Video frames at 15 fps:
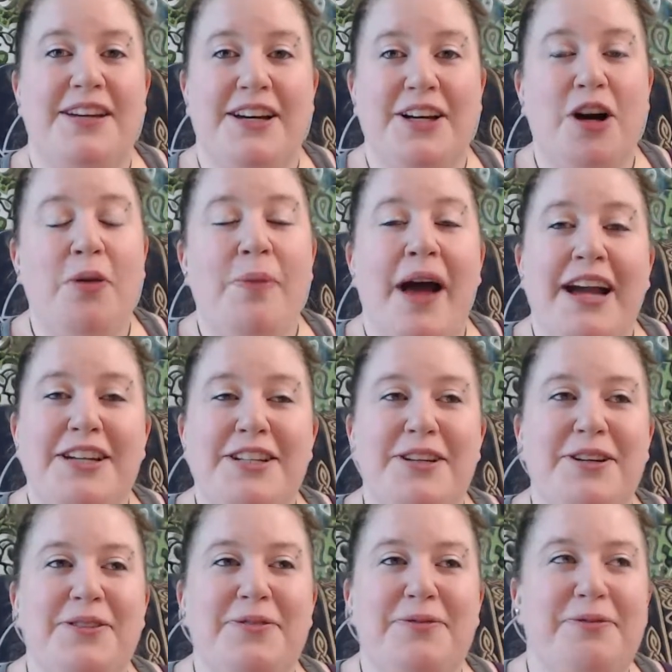Go back
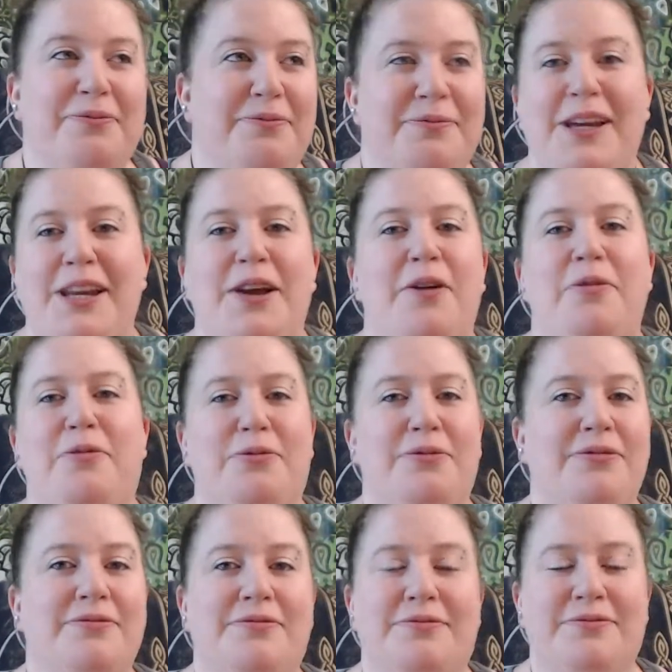to, you know,
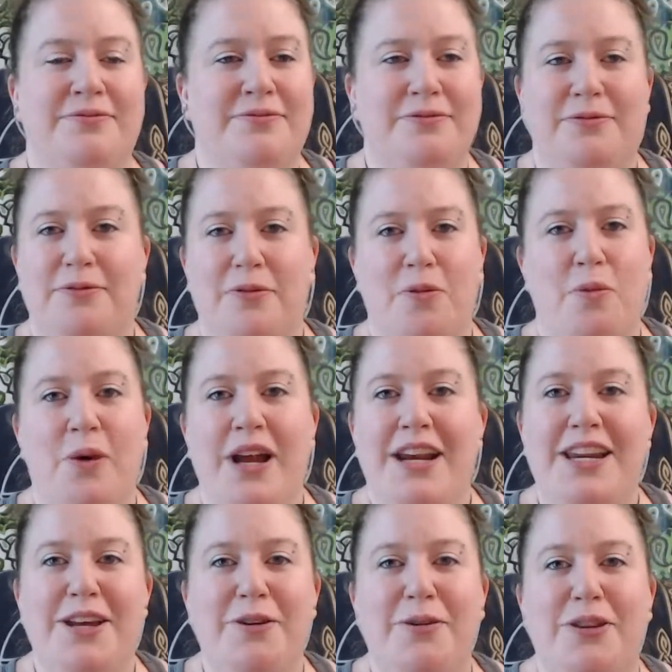when
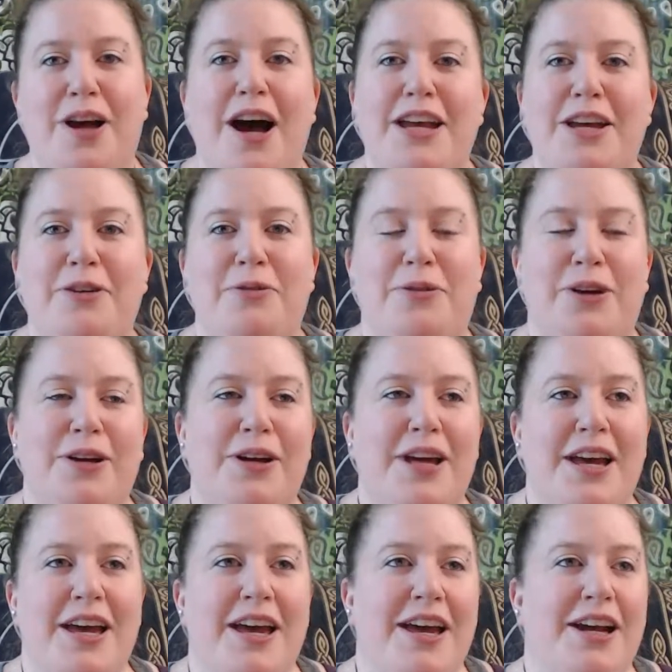you thought you were
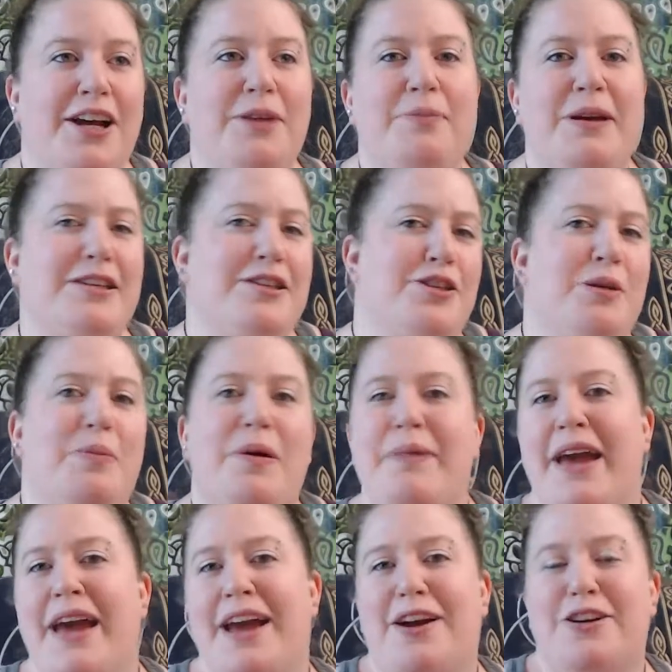could be
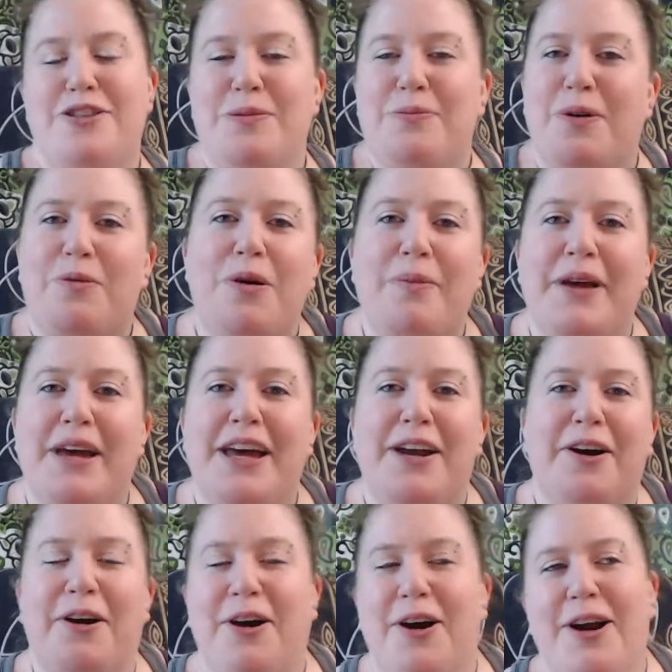Superman or Superwoman
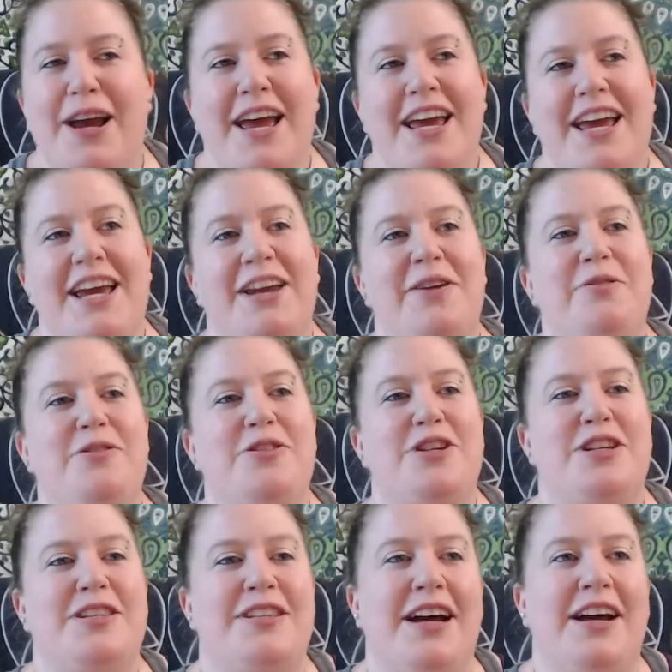or, you know,
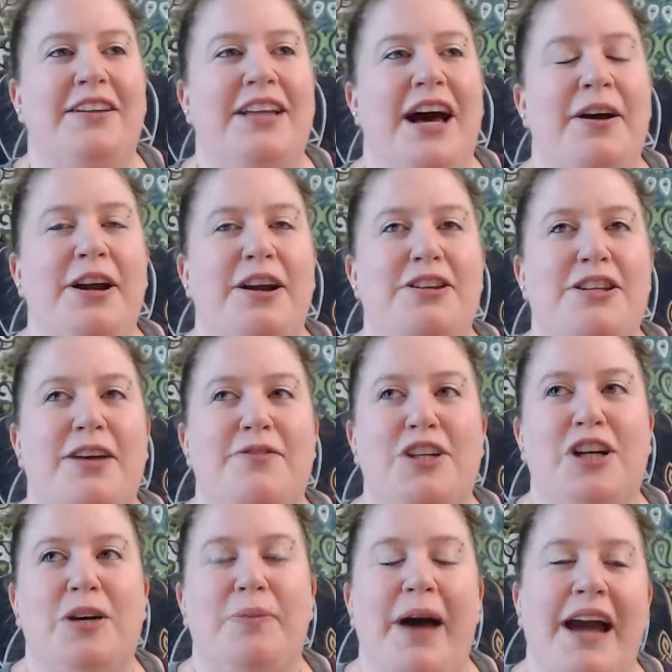just allow yourself to
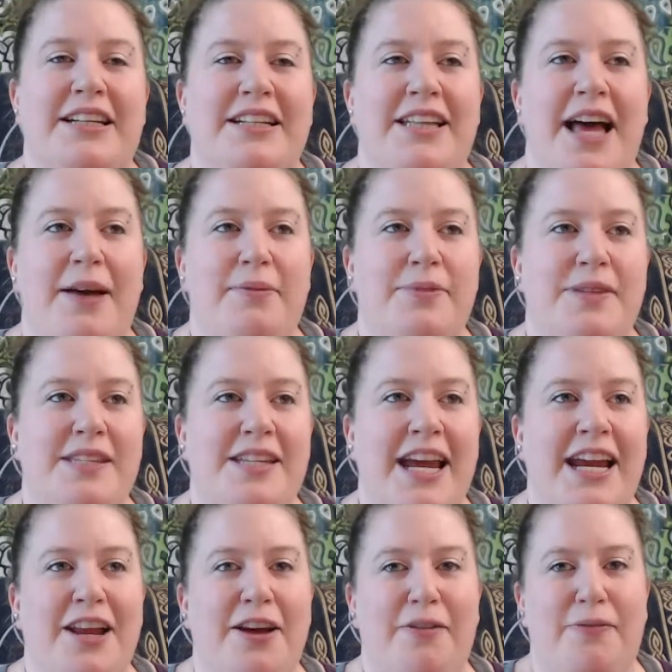go back to that
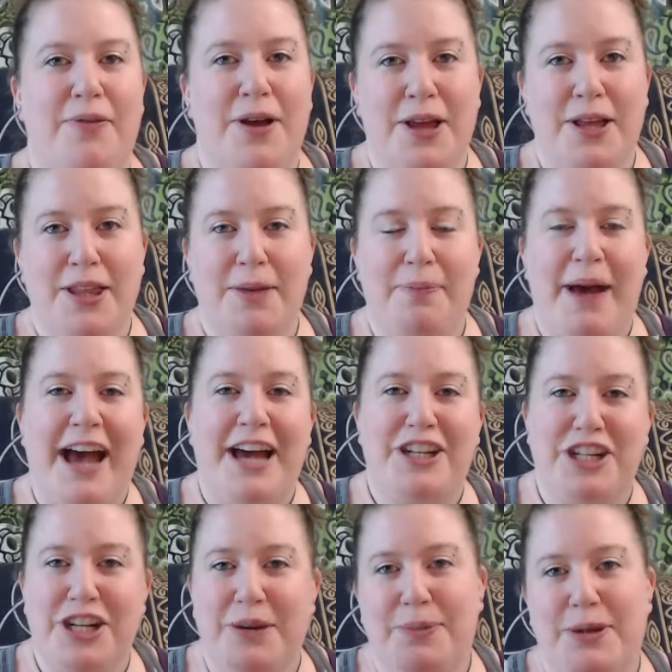state of the
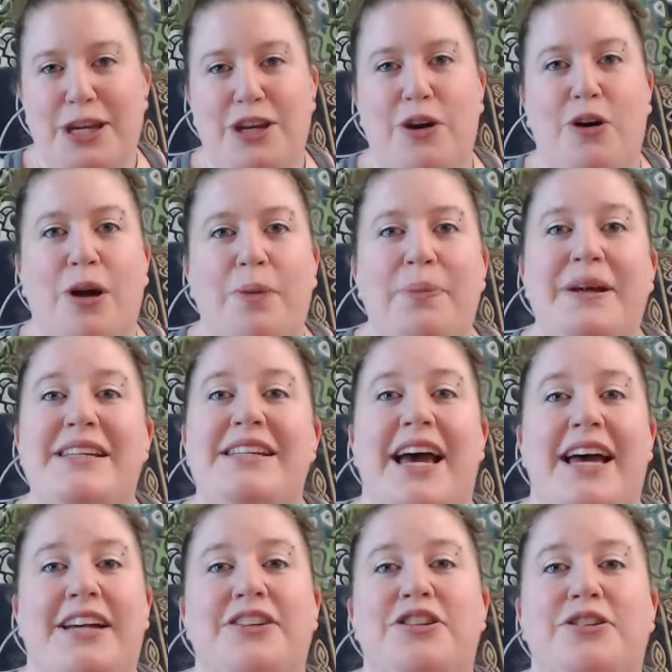passion and pure
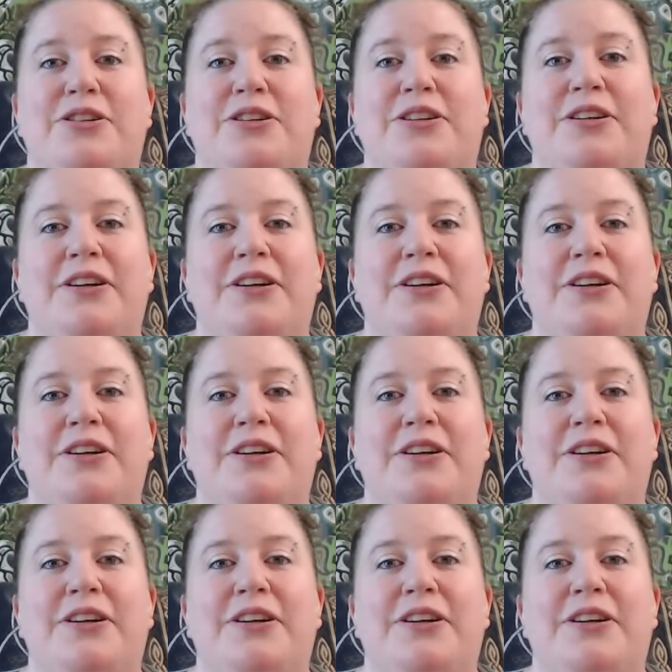potential